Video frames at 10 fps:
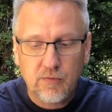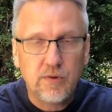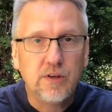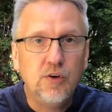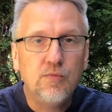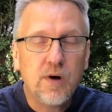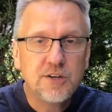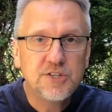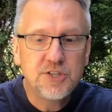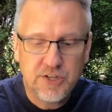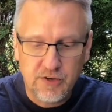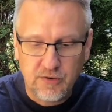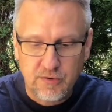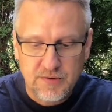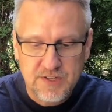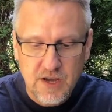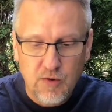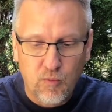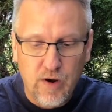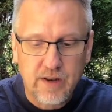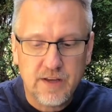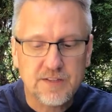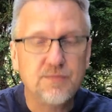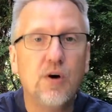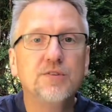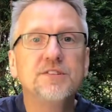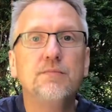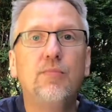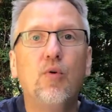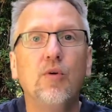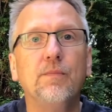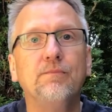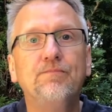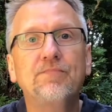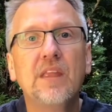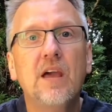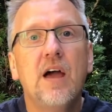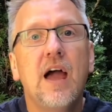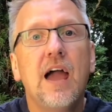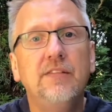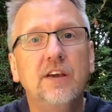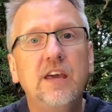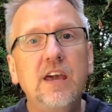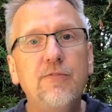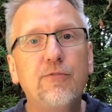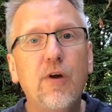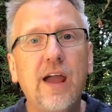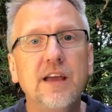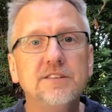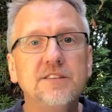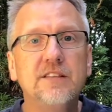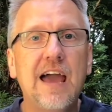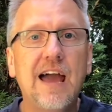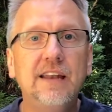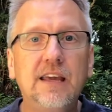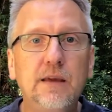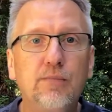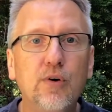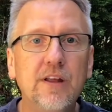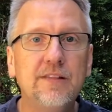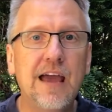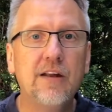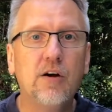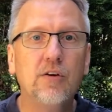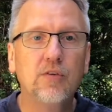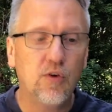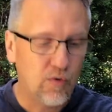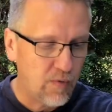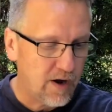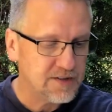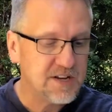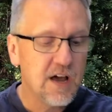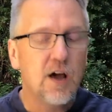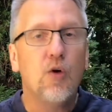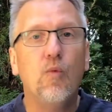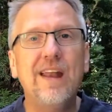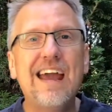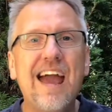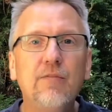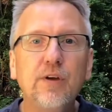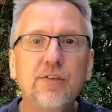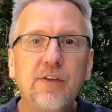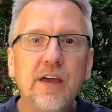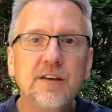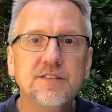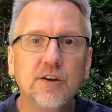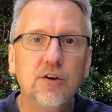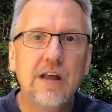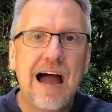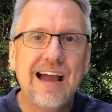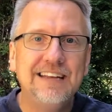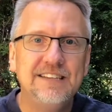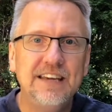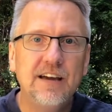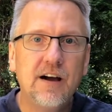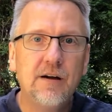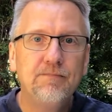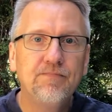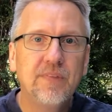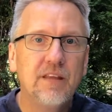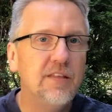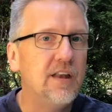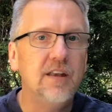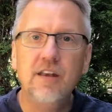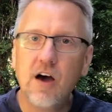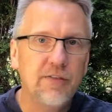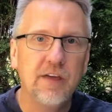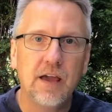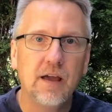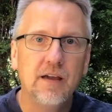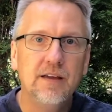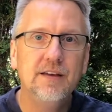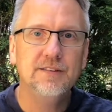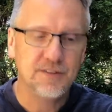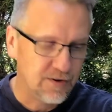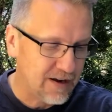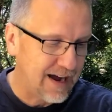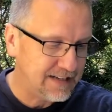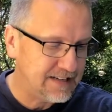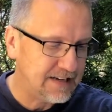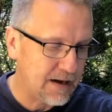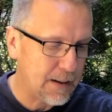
"You Must Choose What Is Most Important." And the key phrase that he put in that article was, "When everything is a good idea, then nothing is a good idea."